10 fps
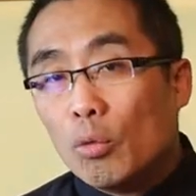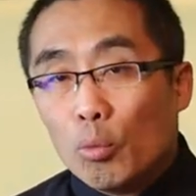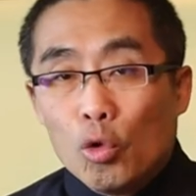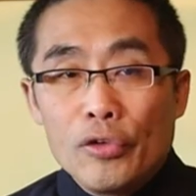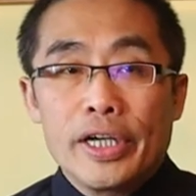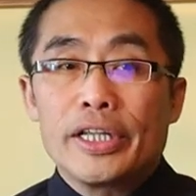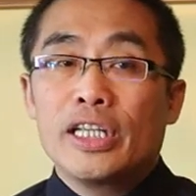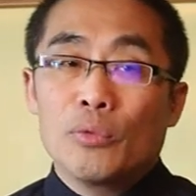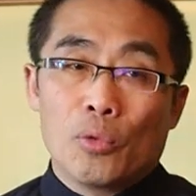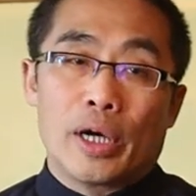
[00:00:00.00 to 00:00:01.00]
moving
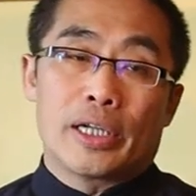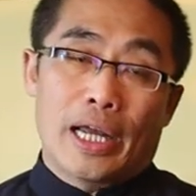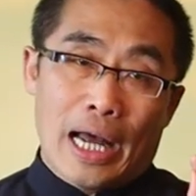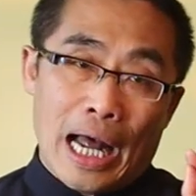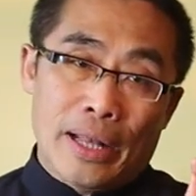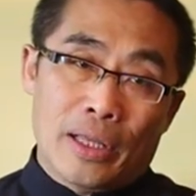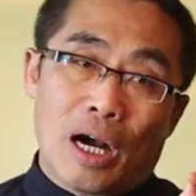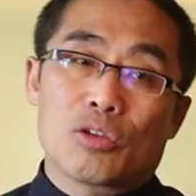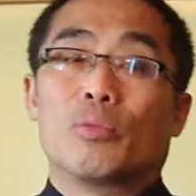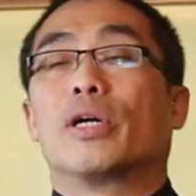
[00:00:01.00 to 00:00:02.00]
inward and
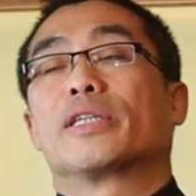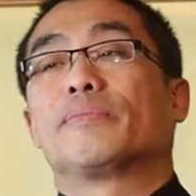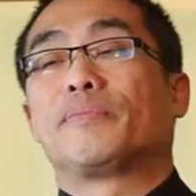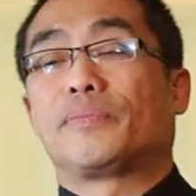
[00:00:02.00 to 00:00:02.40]
outward.